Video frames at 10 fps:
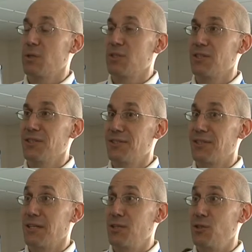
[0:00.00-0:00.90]
which is
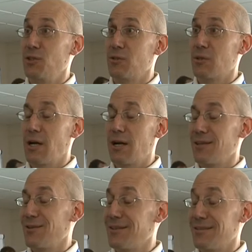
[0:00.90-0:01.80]
you could
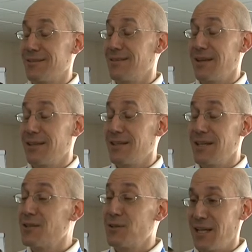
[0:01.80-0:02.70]
argue that the
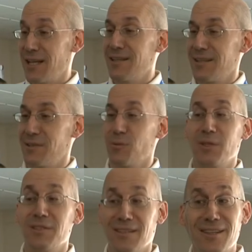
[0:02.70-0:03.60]
internet, the
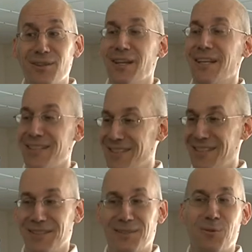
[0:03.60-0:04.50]
reason the internet
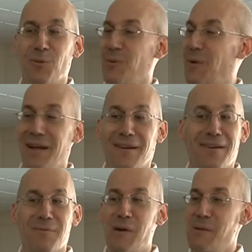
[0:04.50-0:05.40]
exists, why
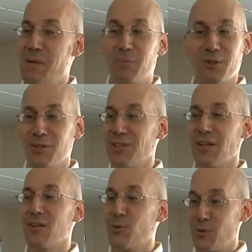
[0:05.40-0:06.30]
people are using it
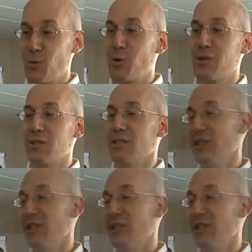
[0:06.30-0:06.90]
all over the world,